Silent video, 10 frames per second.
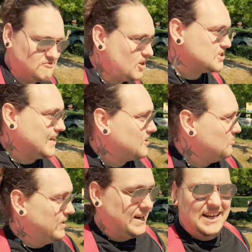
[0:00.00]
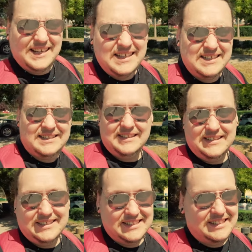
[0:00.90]
rucksack on me,
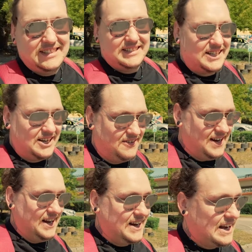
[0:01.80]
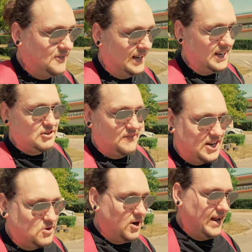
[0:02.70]
so
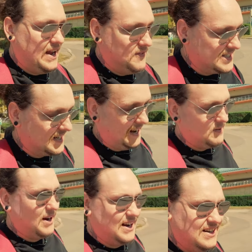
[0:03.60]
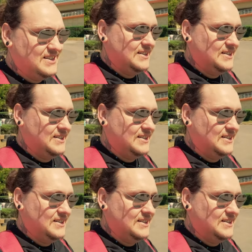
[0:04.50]
traveling quite heavy today, but